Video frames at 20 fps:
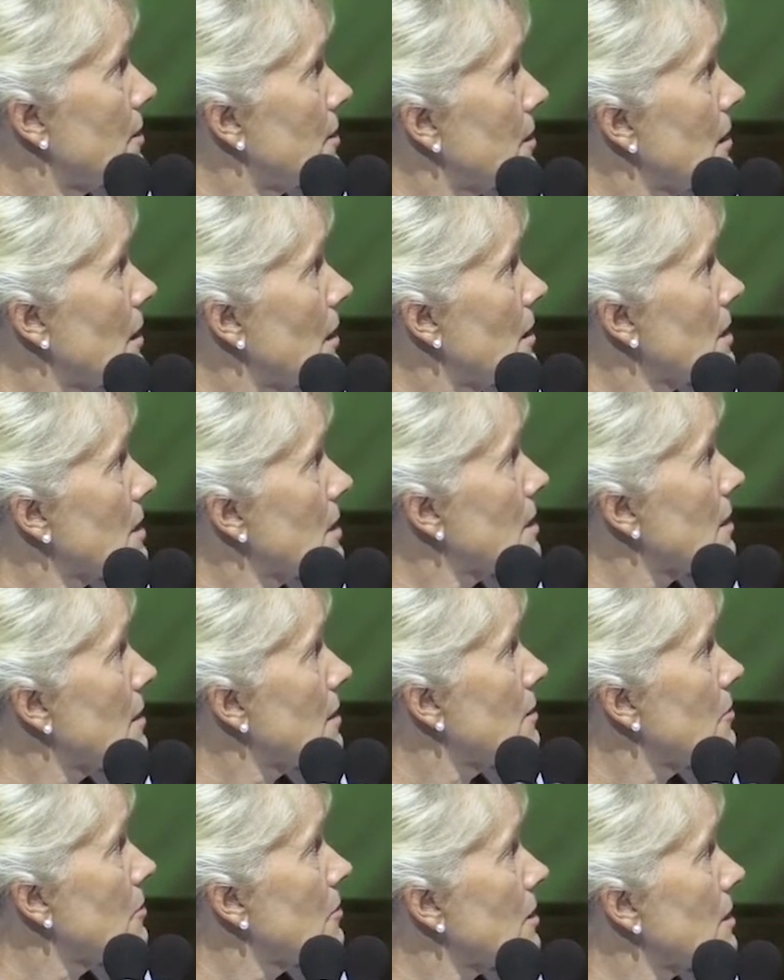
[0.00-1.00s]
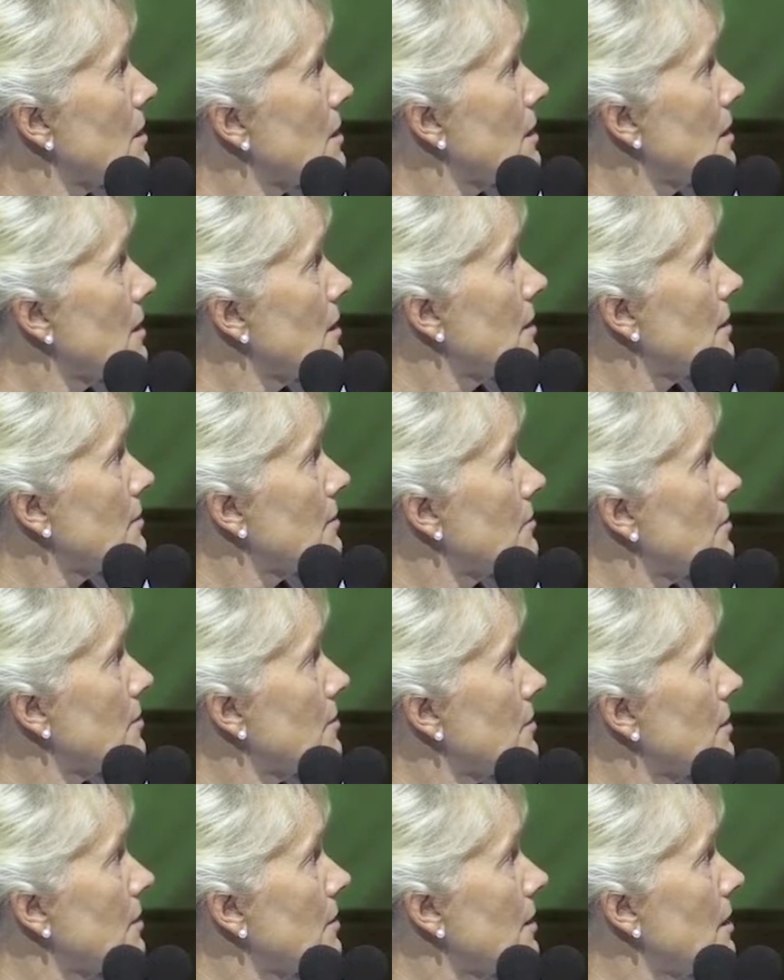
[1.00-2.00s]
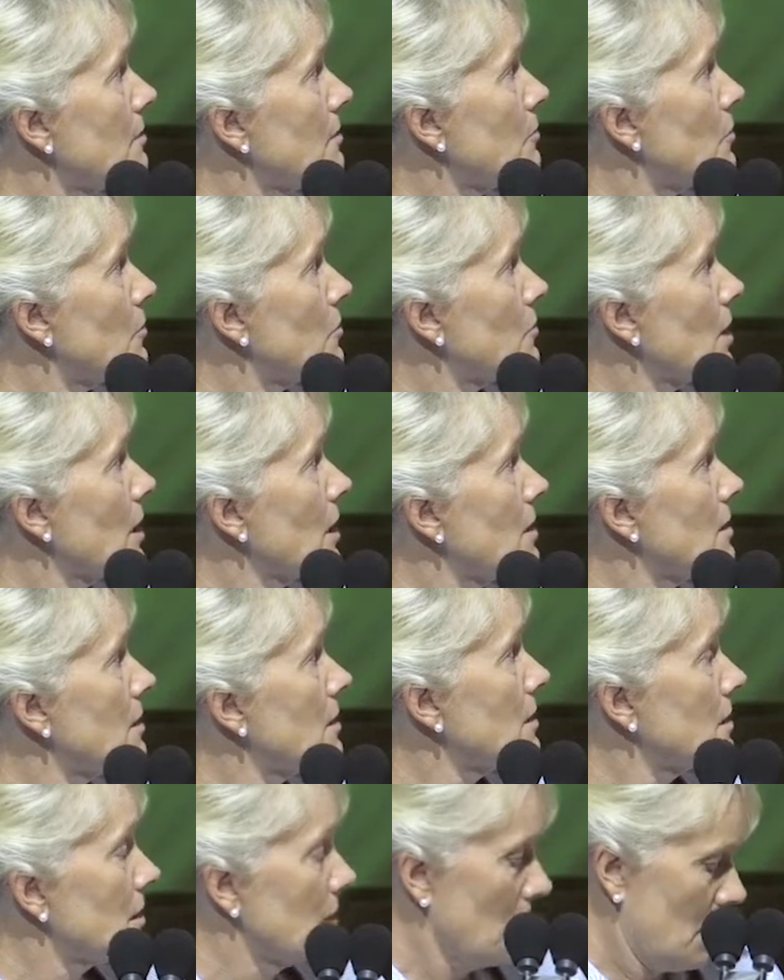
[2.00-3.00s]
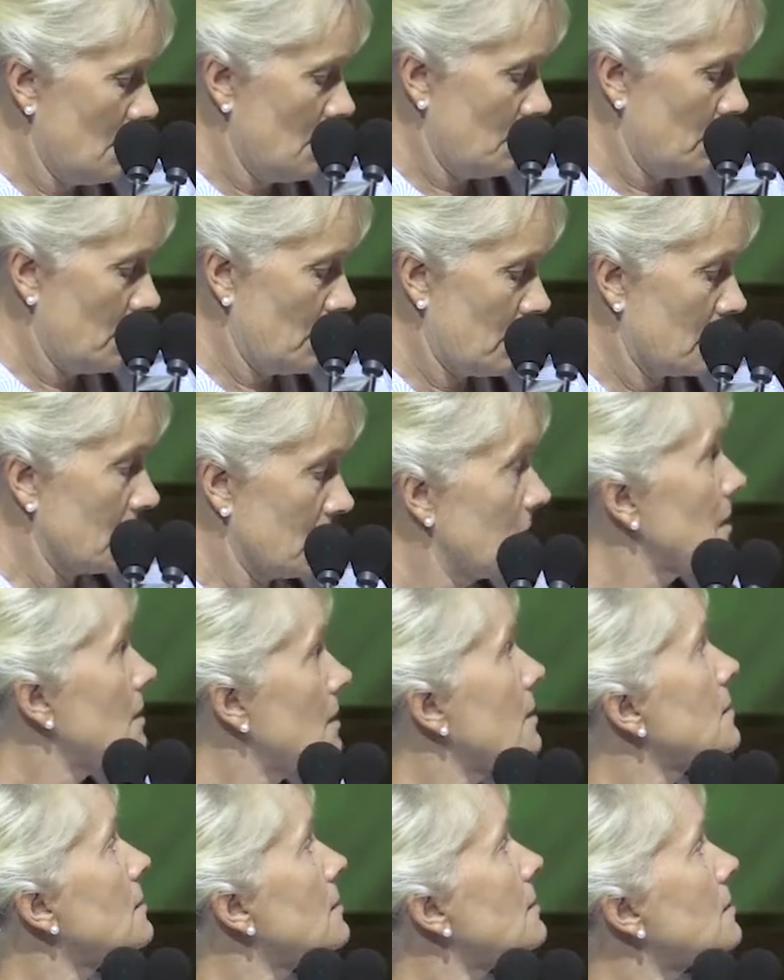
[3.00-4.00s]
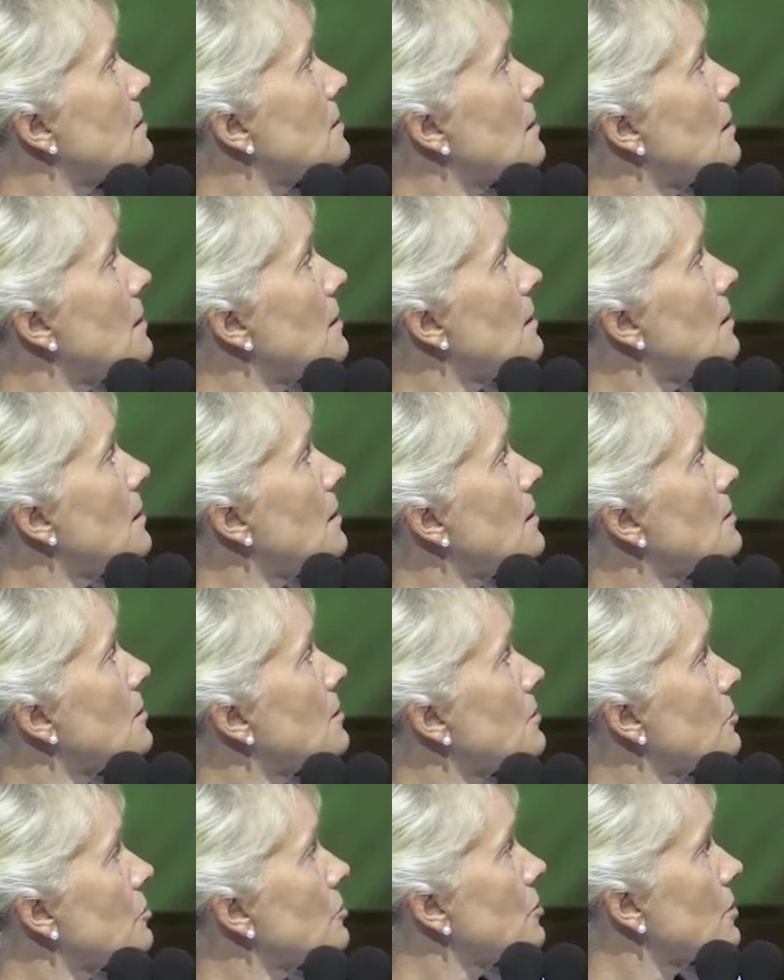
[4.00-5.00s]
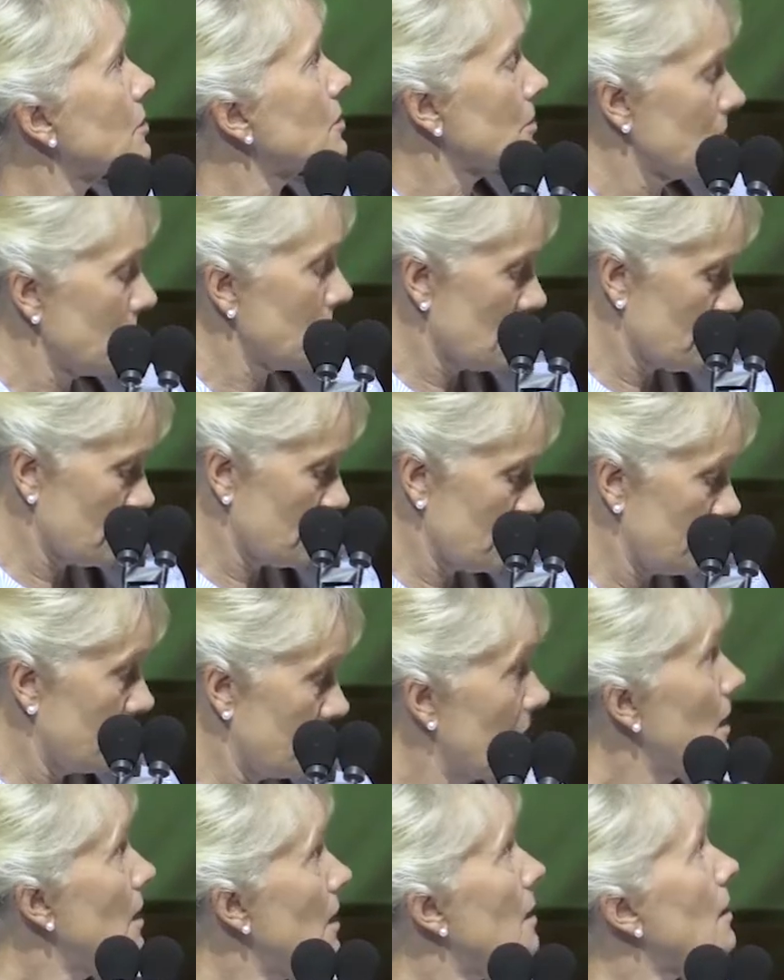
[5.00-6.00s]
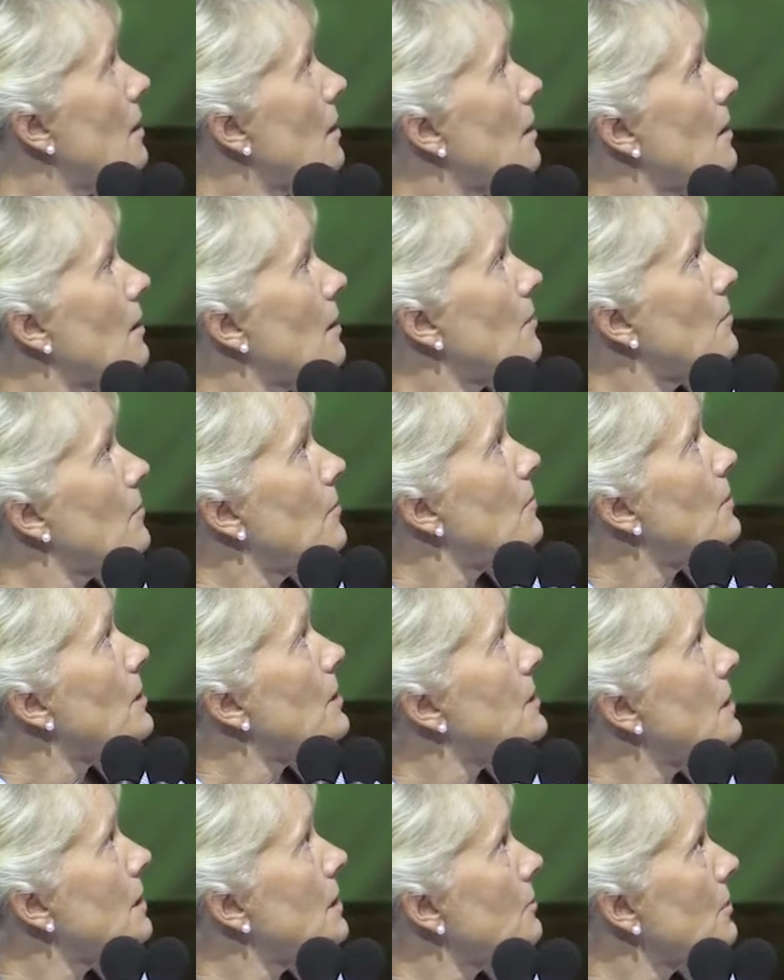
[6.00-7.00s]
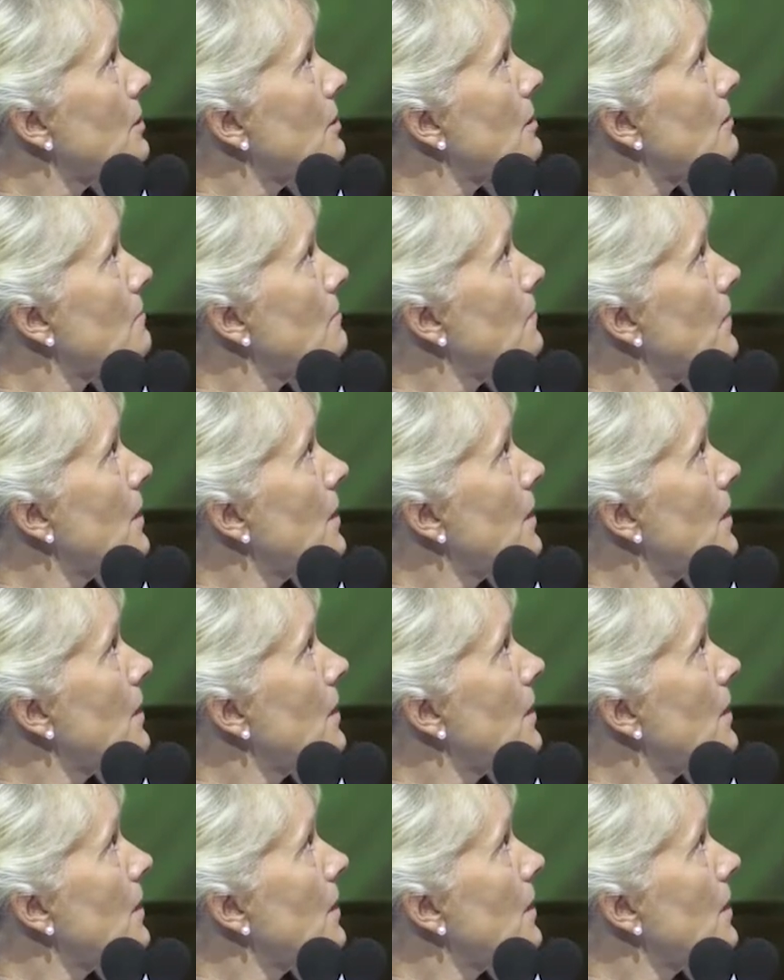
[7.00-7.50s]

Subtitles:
glass, and you can see that in both cases we can see that it's an osteoconductive material.